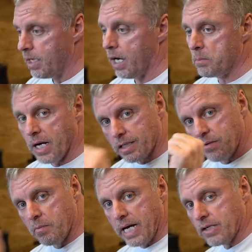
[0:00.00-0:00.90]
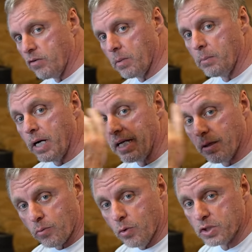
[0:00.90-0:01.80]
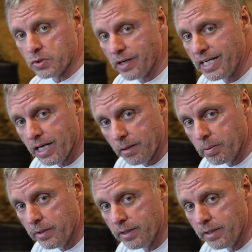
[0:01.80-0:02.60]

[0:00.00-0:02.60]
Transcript: I'm not coming back over my body, I'm going straight up.